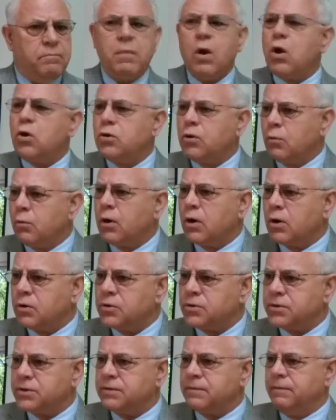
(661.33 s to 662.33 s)

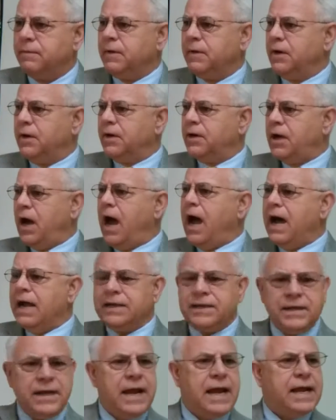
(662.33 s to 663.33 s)
murderers.
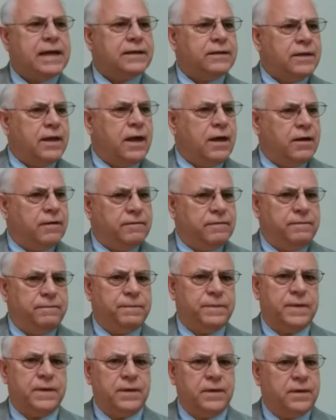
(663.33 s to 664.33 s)
God can't love.
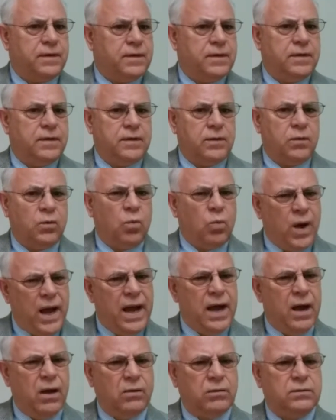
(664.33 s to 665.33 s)

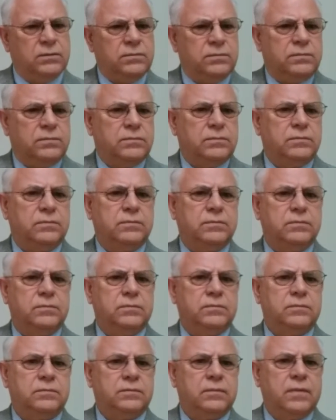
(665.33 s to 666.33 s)
Wow.
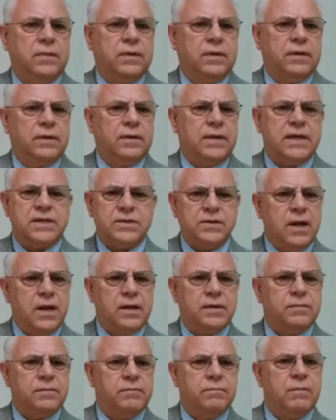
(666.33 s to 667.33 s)
That's
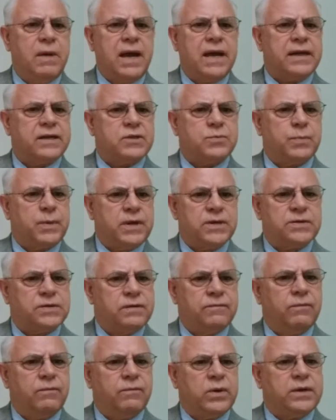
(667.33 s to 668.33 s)
not my
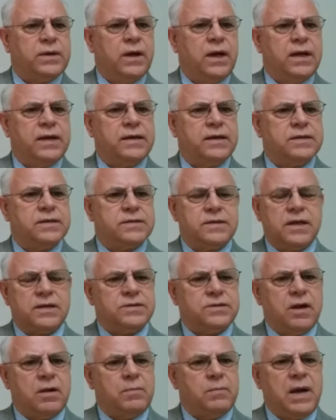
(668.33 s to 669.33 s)
expression of what God is.
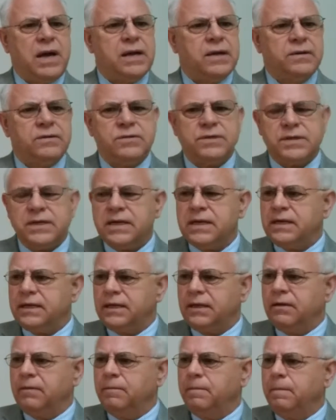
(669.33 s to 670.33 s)
That's not my
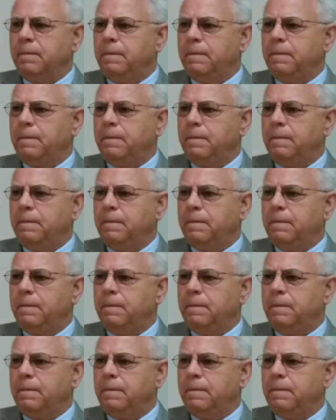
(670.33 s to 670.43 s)
understanding.